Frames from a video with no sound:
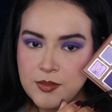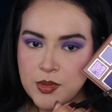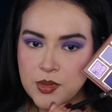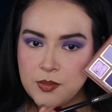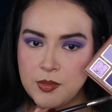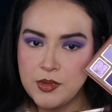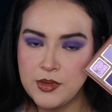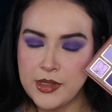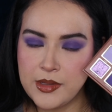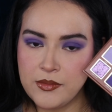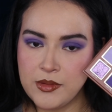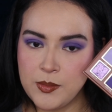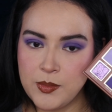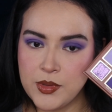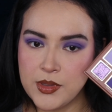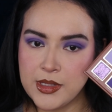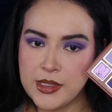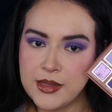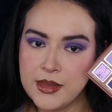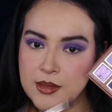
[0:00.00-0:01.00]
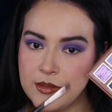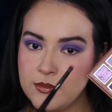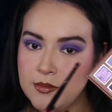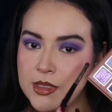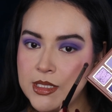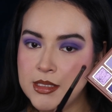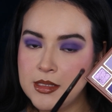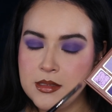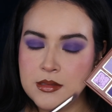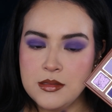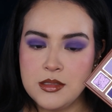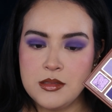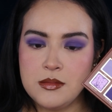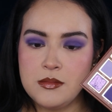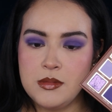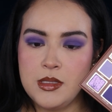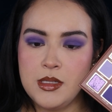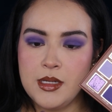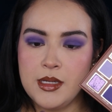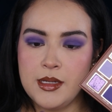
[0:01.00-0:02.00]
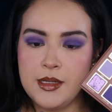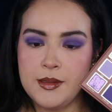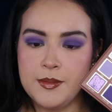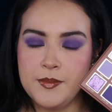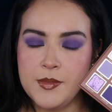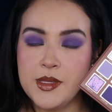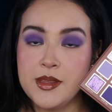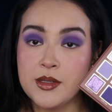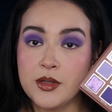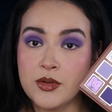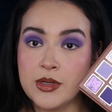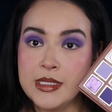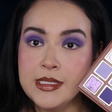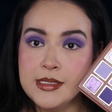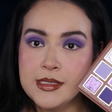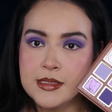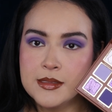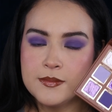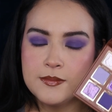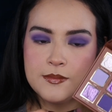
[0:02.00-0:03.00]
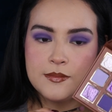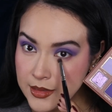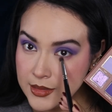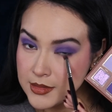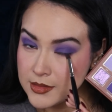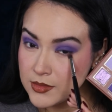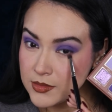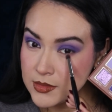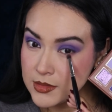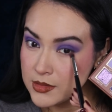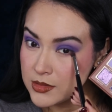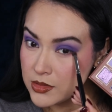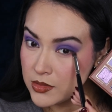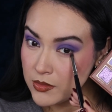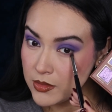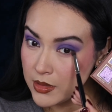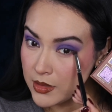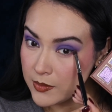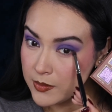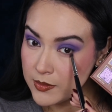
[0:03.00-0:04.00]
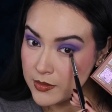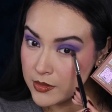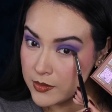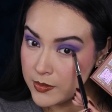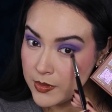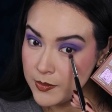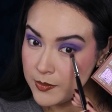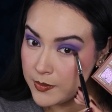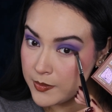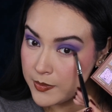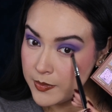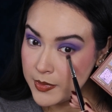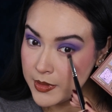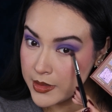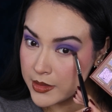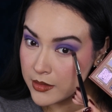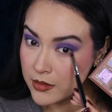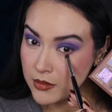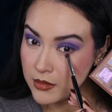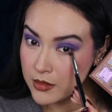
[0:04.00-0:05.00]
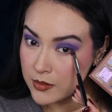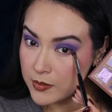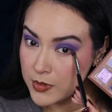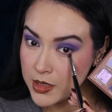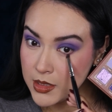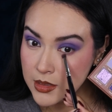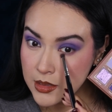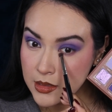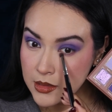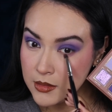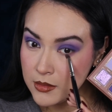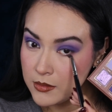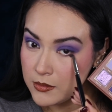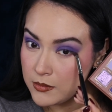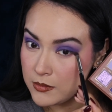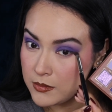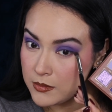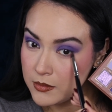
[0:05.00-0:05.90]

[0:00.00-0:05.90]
purple that we put in the in the crease. This one's showing up a little bit better on me now.